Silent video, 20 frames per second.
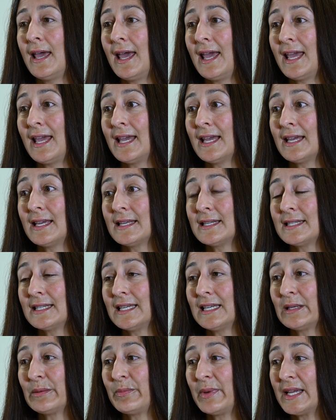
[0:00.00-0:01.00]
And
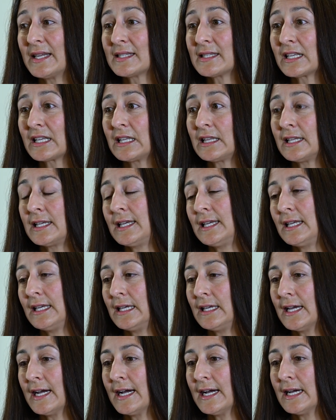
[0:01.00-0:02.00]
it
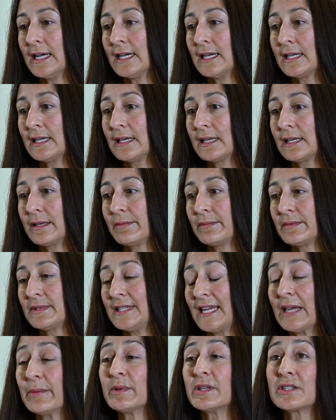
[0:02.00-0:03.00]
basically uh,
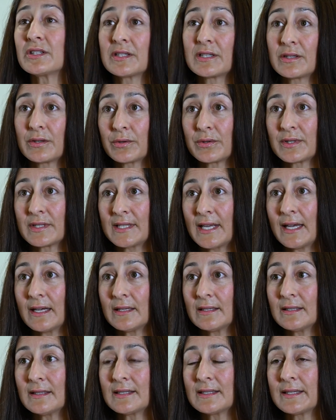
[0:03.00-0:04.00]
damages those
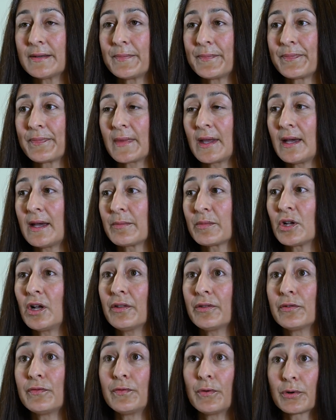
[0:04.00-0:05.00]
cells, um,
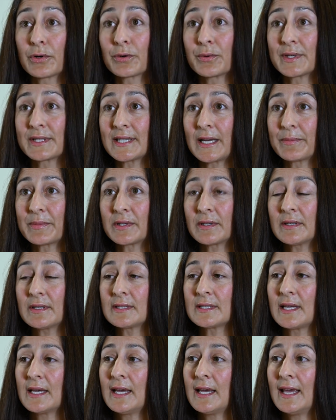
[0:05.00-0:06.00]
called the
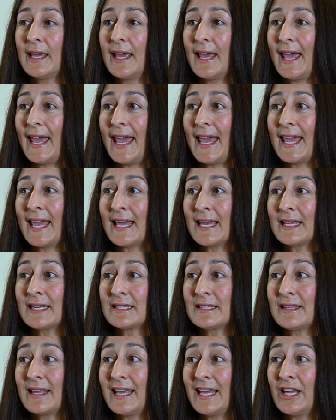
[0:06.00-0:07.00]
photoreceptors,
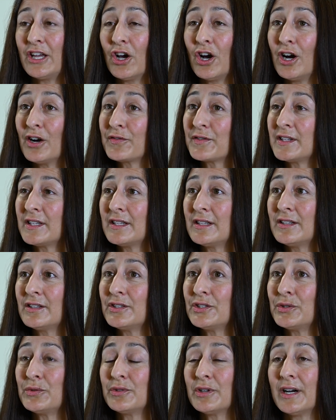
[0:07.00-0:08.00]
and they
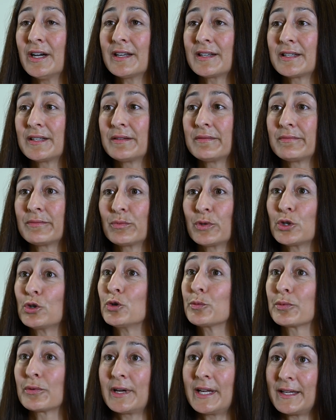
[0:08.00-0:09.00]
often do not
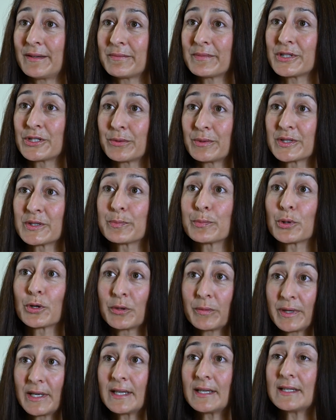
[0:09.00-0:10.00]
recuperate, so it's
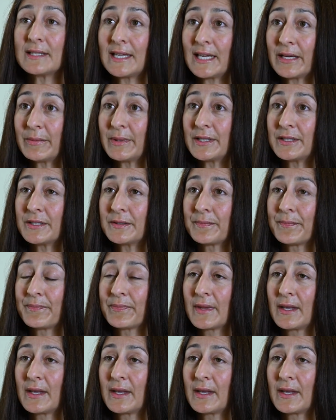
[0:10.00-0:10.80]
permanent damage.